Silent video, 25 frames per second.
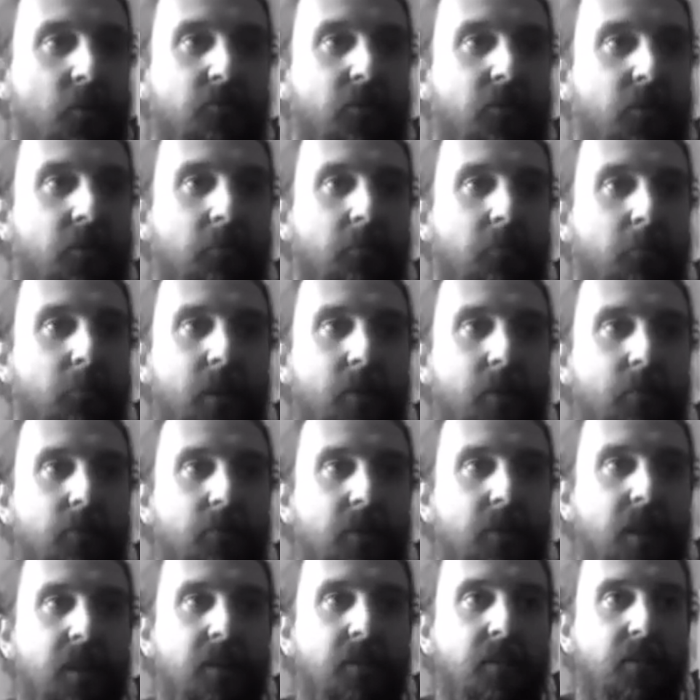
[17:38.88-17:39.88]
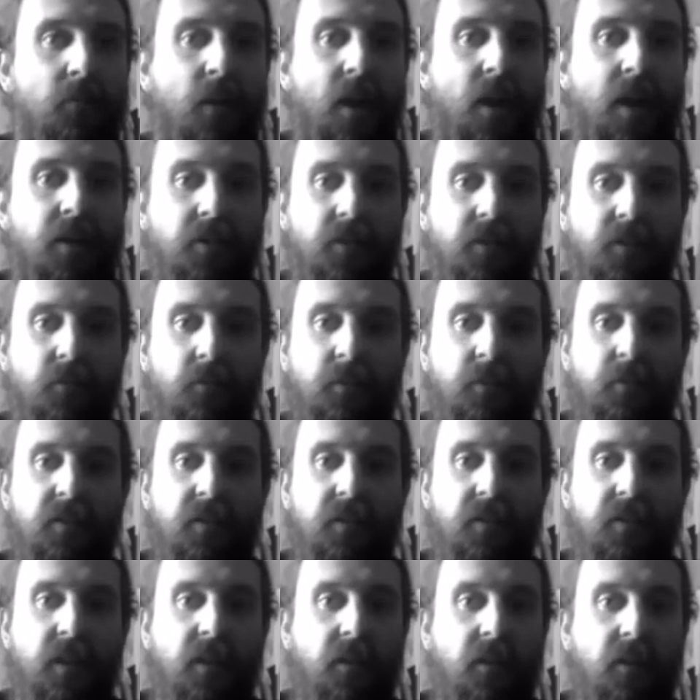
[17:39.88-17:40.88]
a period of years, what
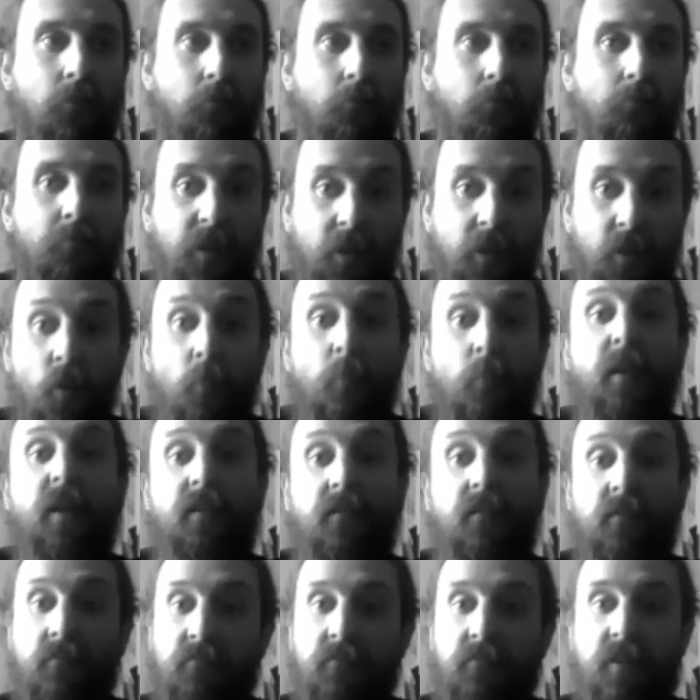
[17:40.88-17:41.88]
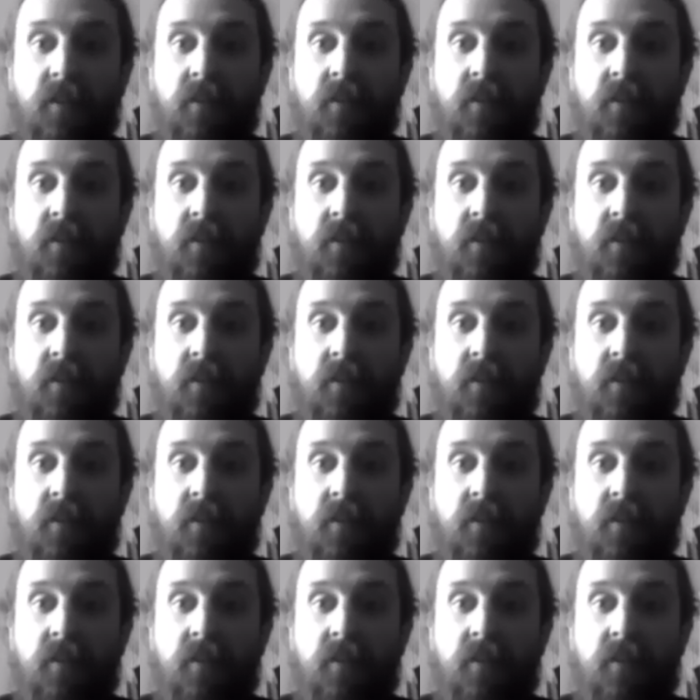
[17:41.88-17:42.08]
NG26 ended up becoming, really.